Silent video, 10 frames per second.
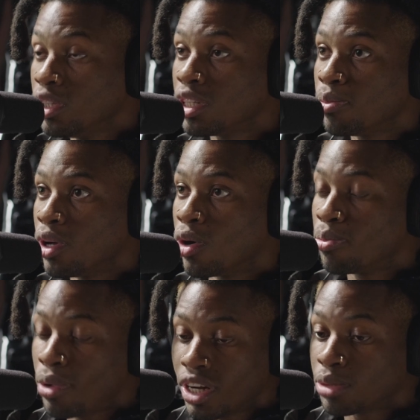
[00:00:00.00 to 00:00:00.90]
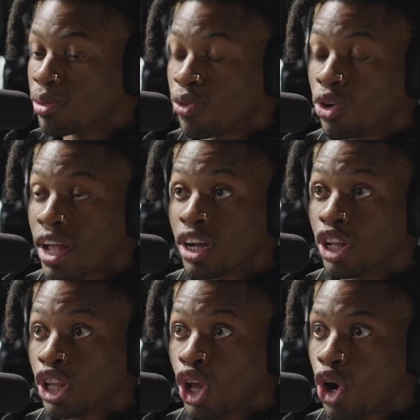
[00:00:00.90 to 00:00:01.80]
We used to be on punishment for like a
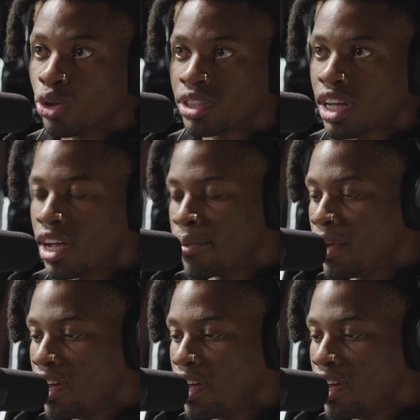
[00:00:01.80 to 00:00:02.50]
long time.